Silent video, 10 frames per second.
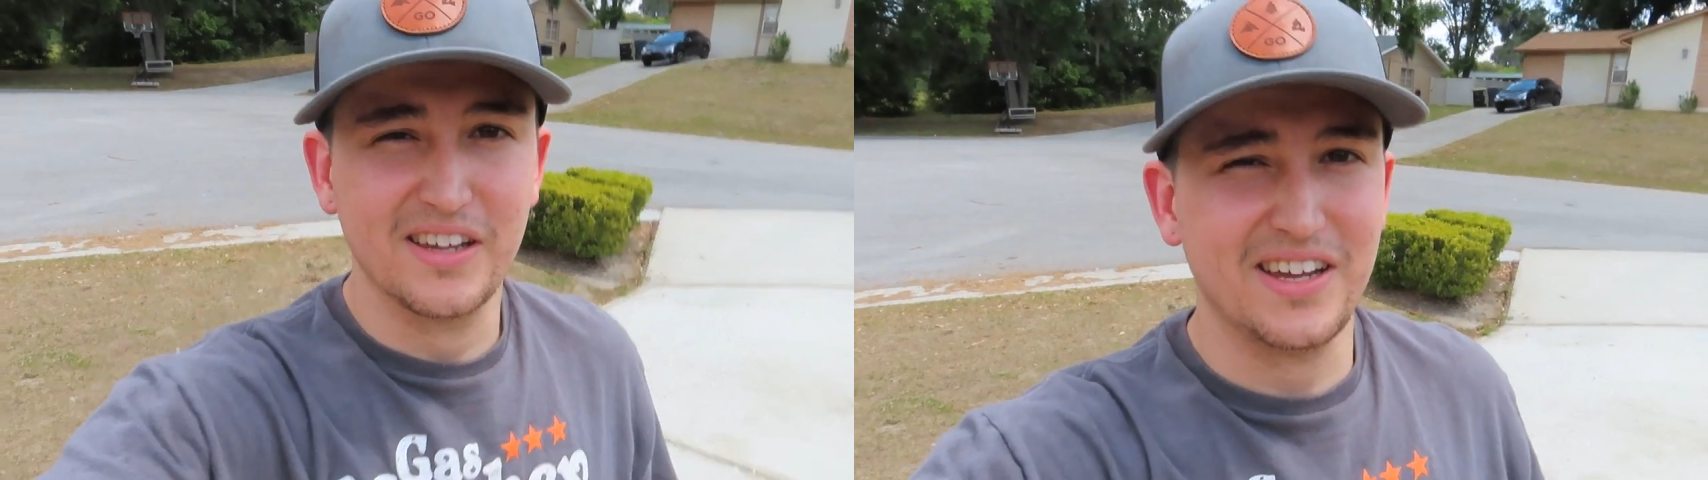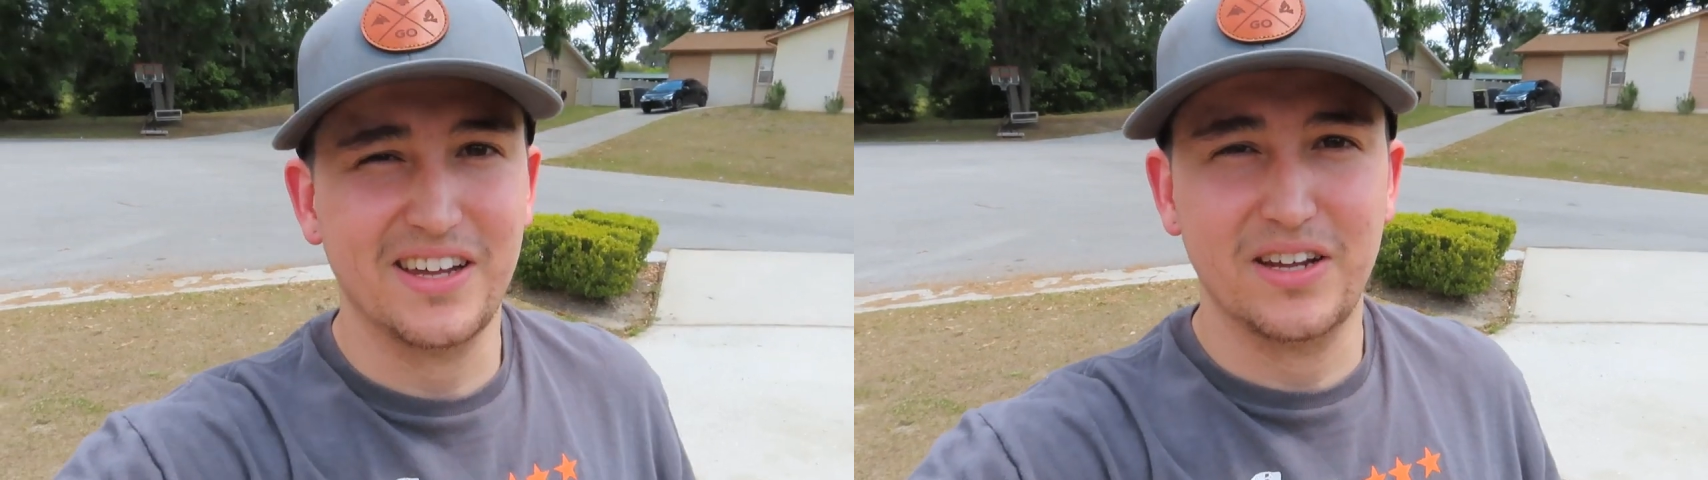
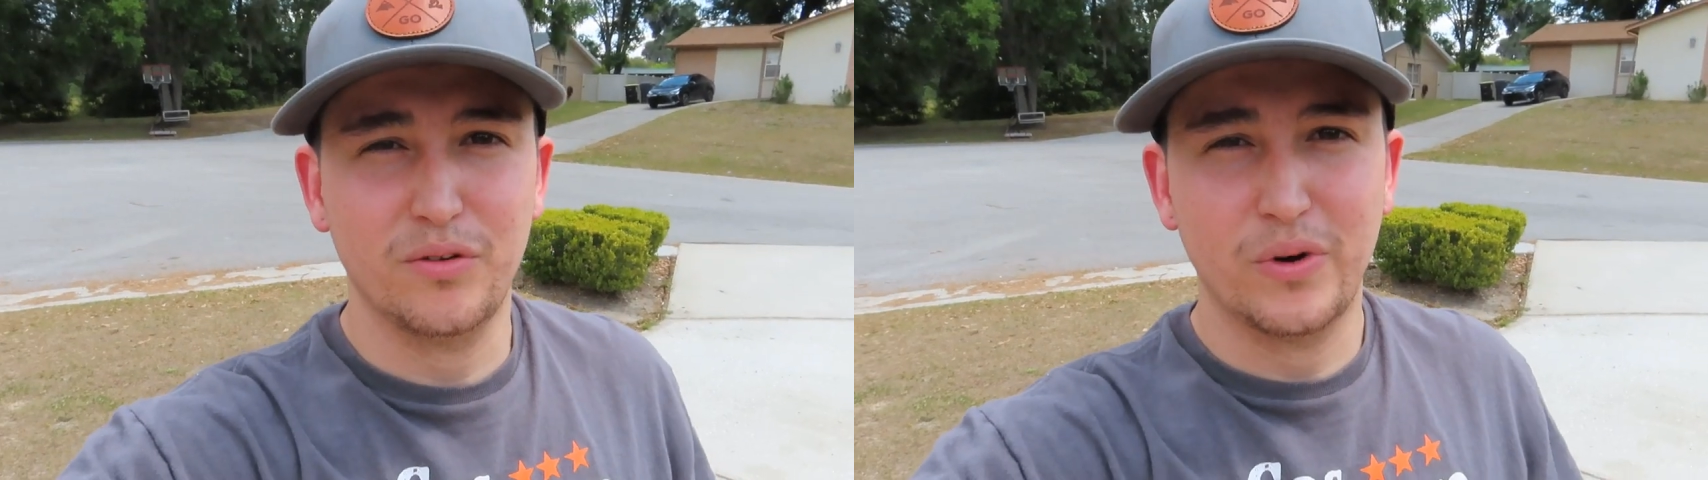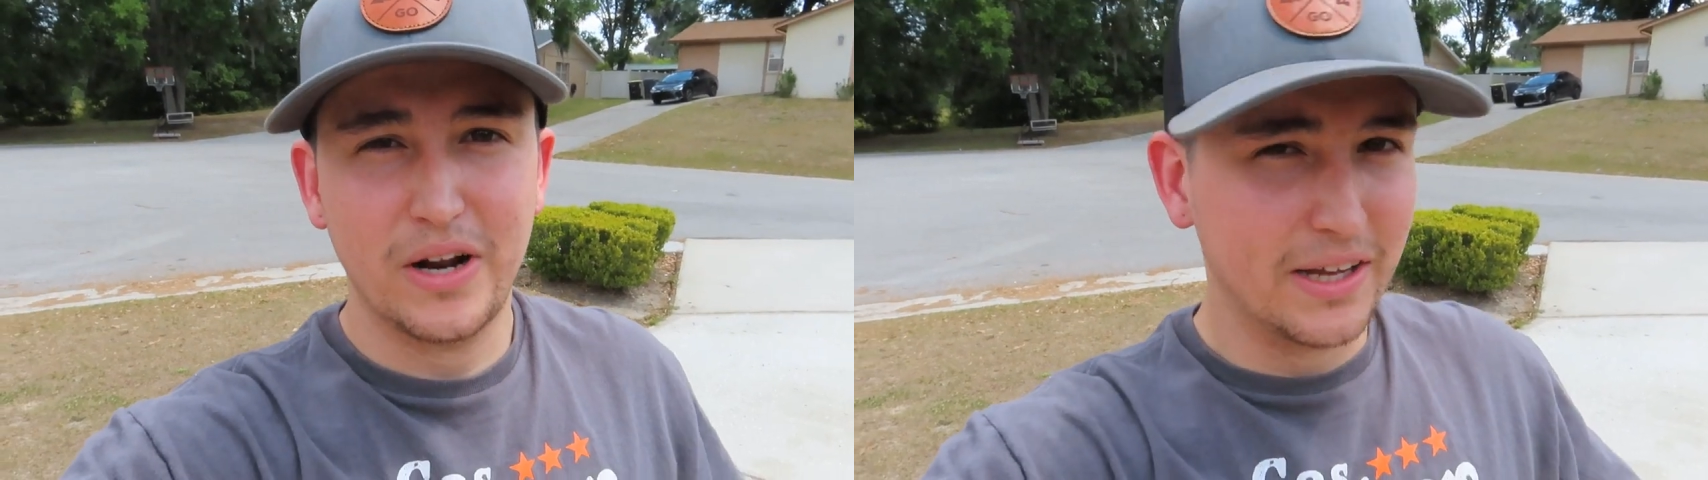
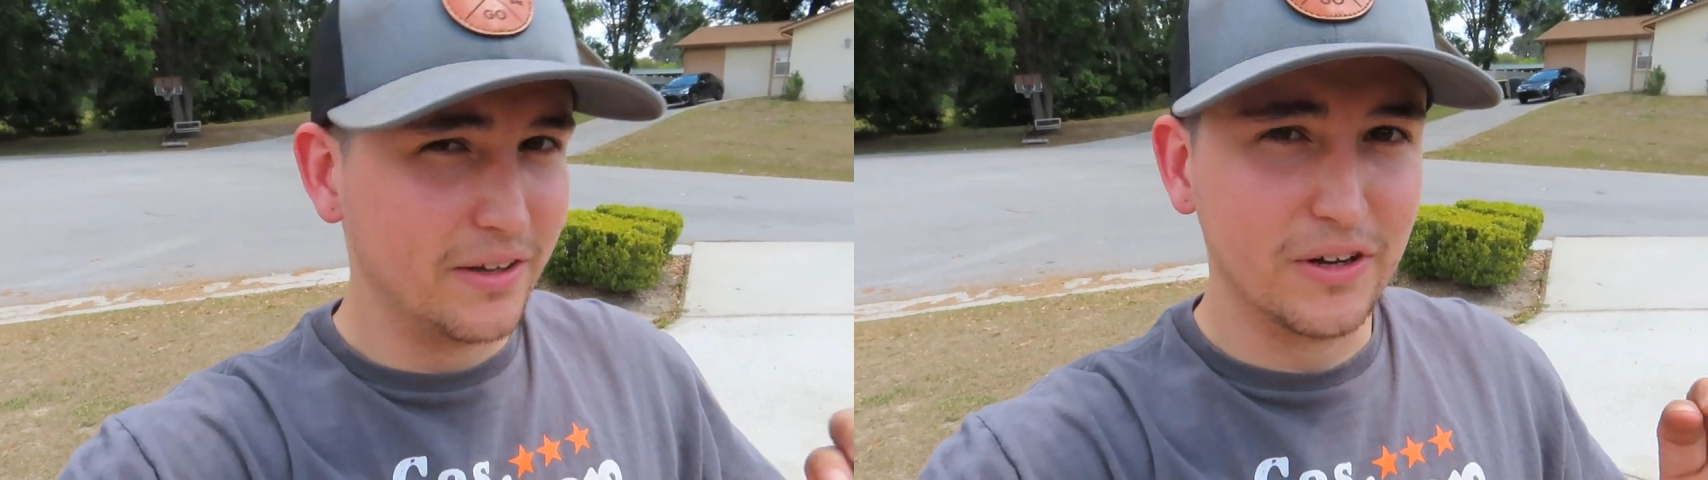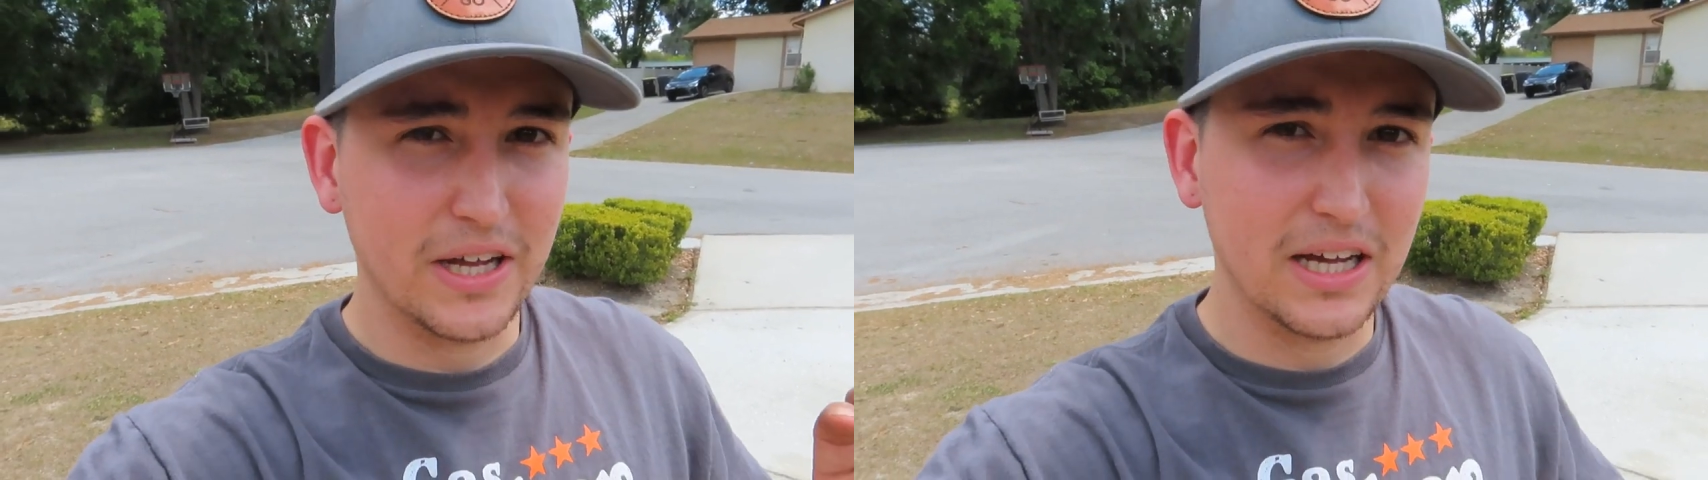and when I
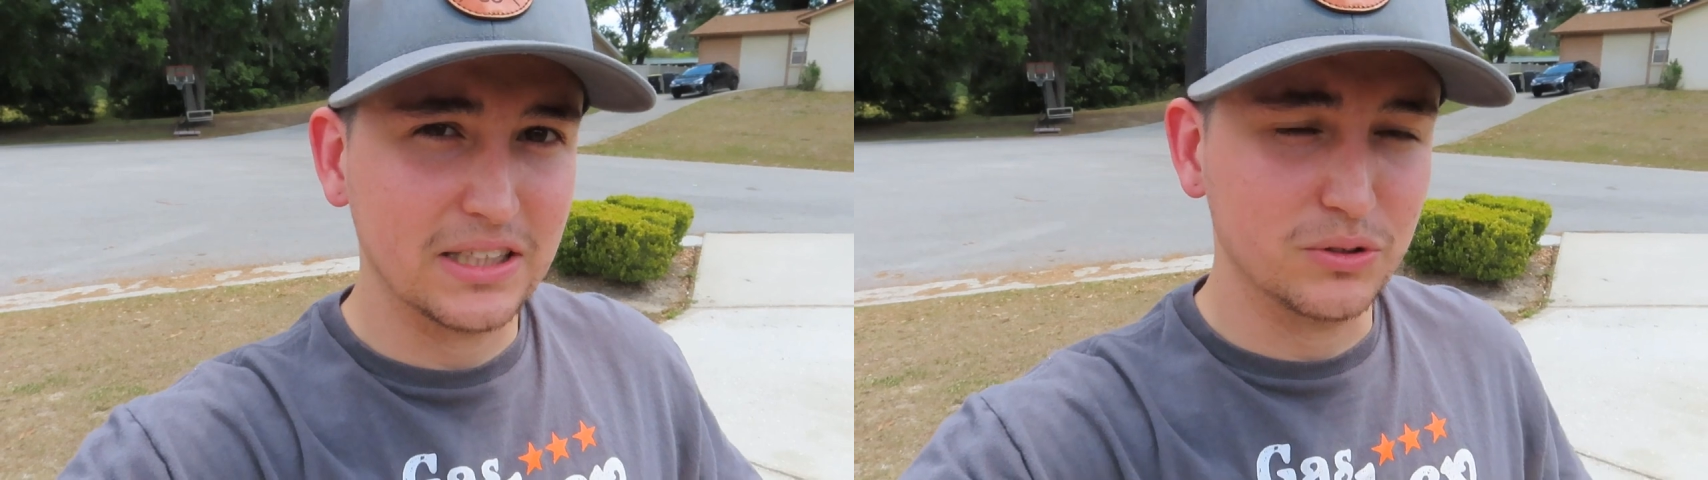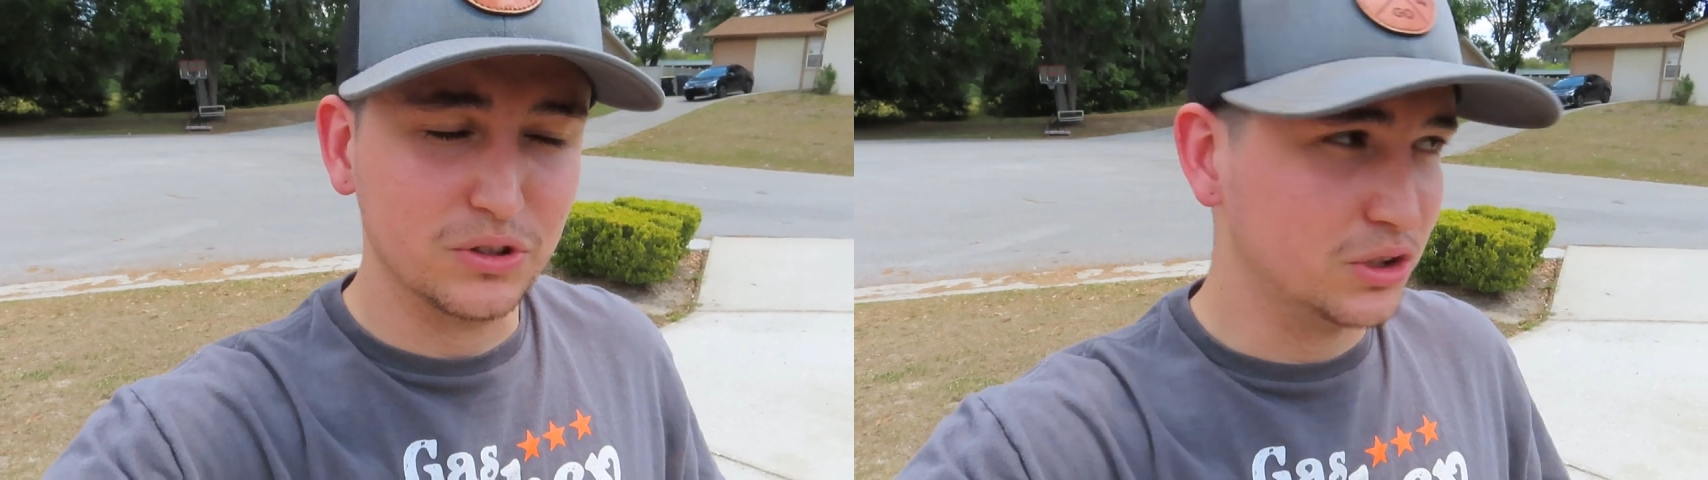give it
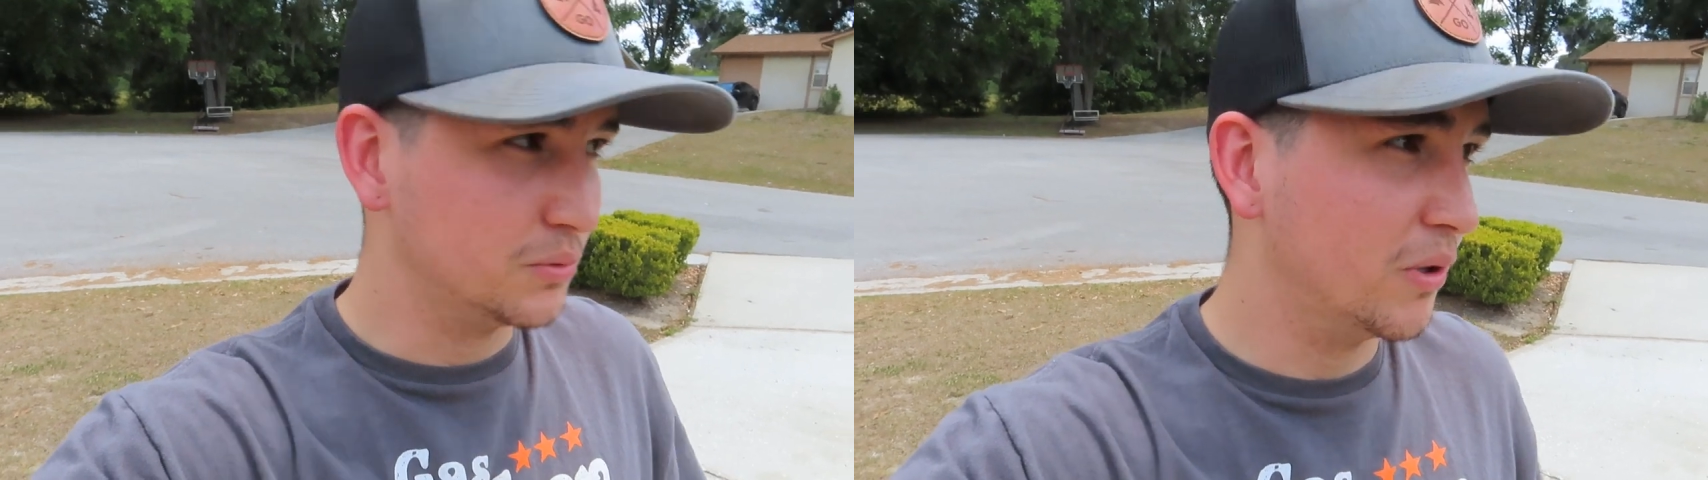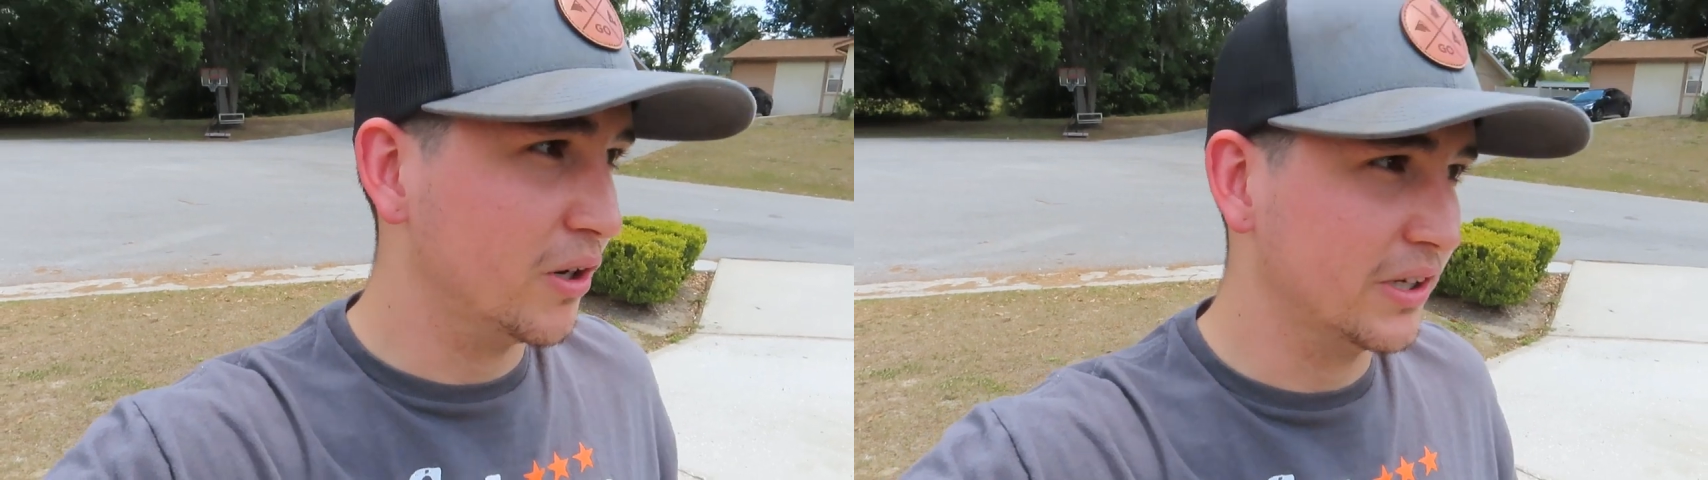gas it was
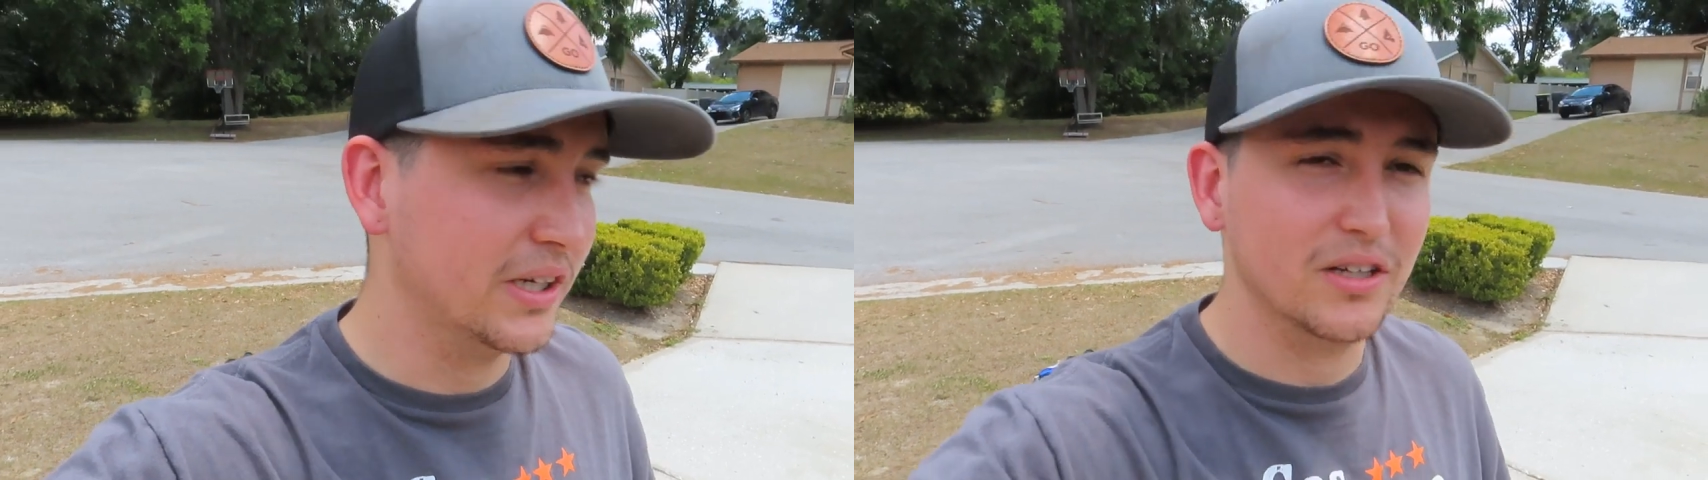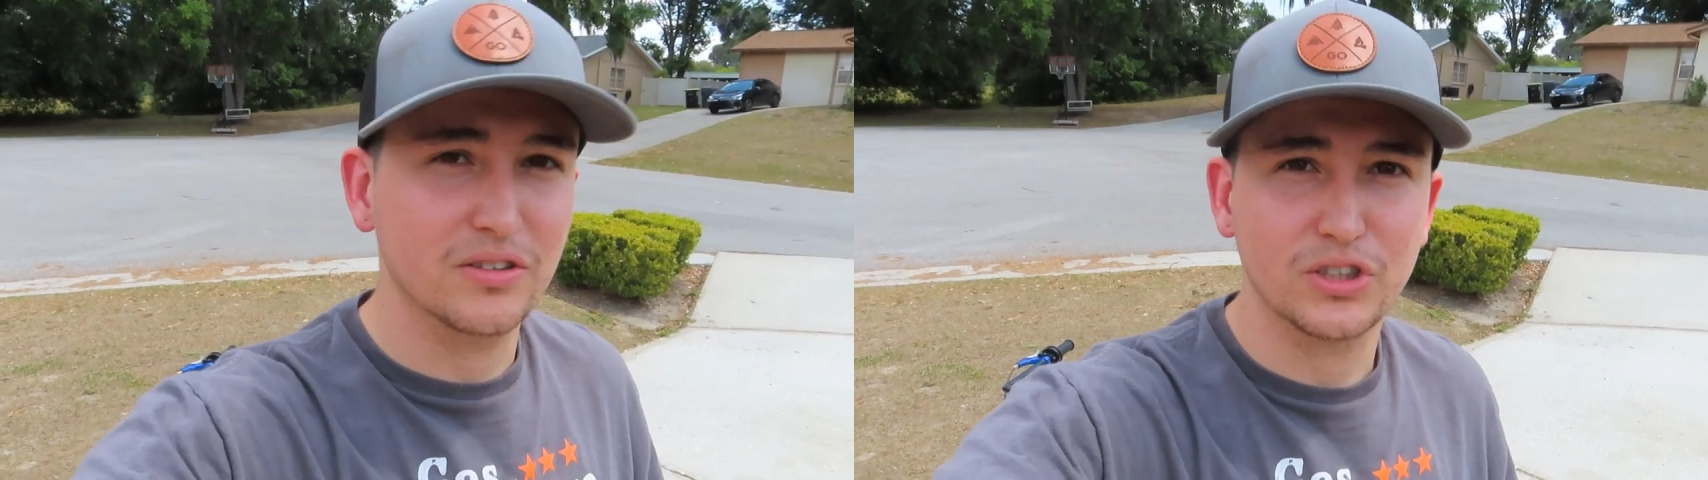just bogging down.